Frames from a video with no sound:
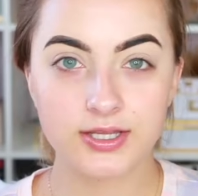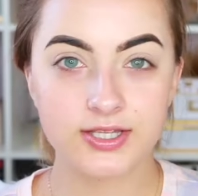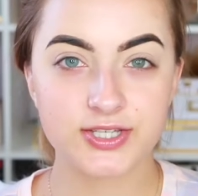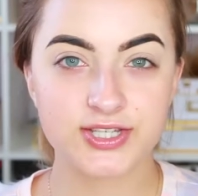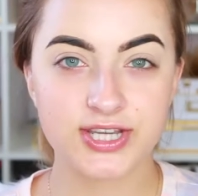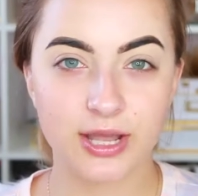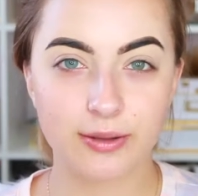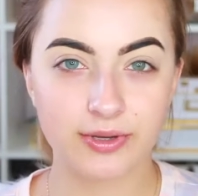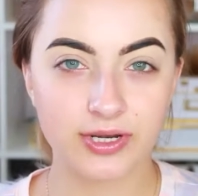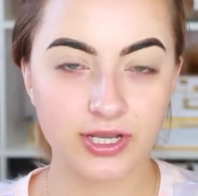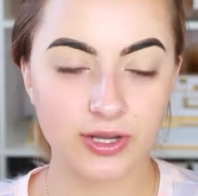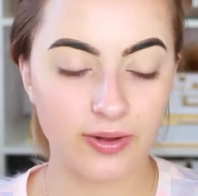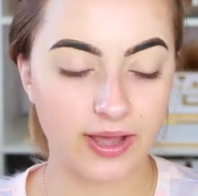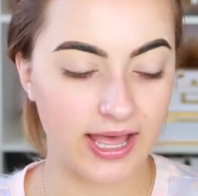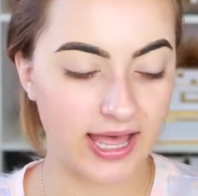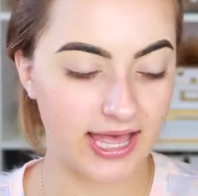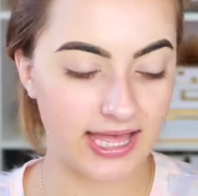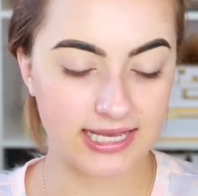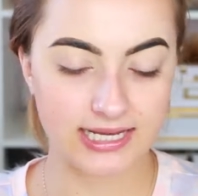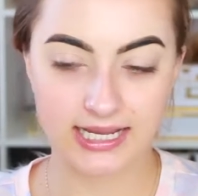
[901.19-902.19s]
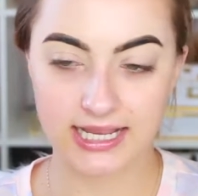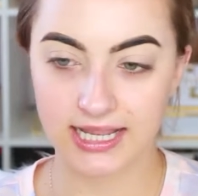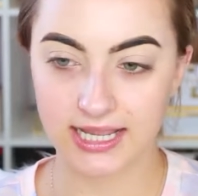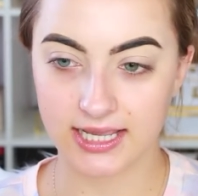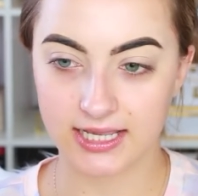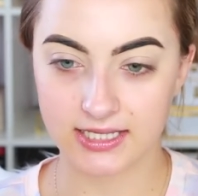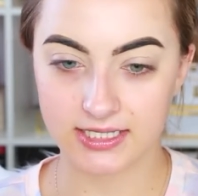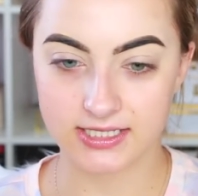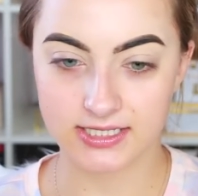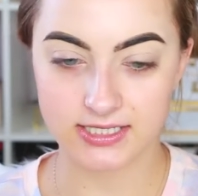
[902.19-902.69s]
So now I'm going to go ahead
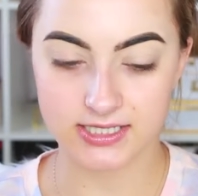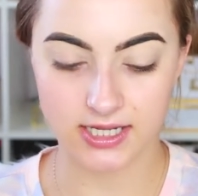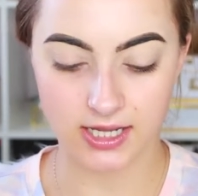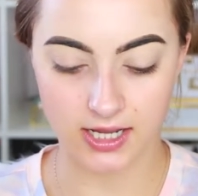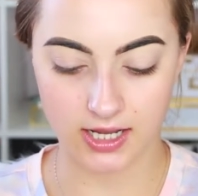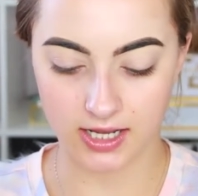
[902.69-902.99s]
and